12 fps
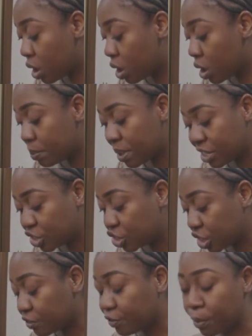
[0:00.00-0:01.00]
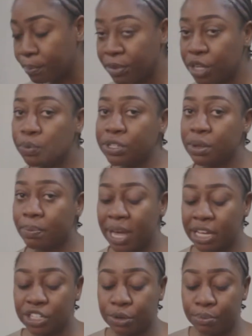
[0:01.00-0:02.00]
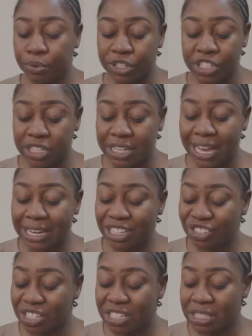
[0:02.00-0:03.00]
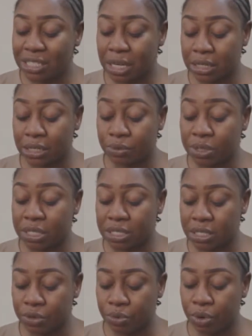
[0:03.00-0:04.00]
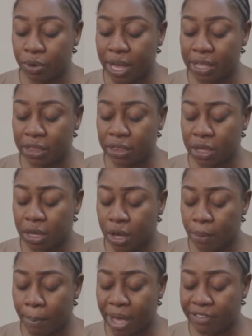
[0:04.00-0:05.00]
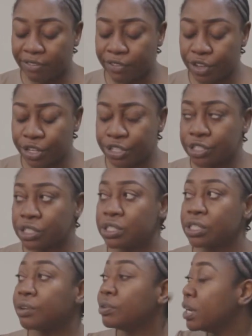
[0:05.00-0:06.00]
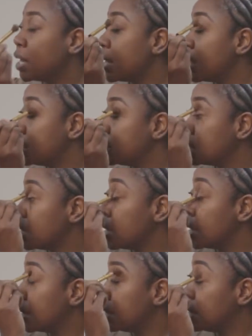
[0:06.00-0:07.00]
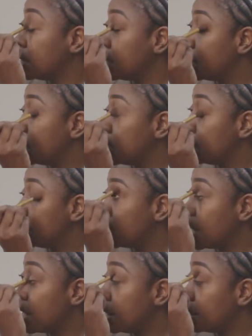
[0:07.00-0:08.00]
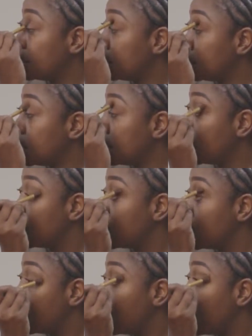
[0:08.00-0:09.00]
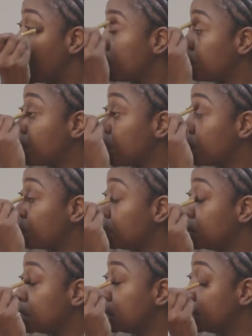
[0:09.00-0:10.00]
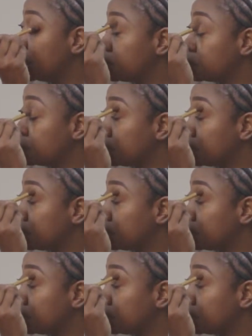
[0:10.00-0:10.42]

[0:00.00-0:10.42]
Urban Chic for me was a passion project. I literally started with zero. I think my first serious gig then, I probably,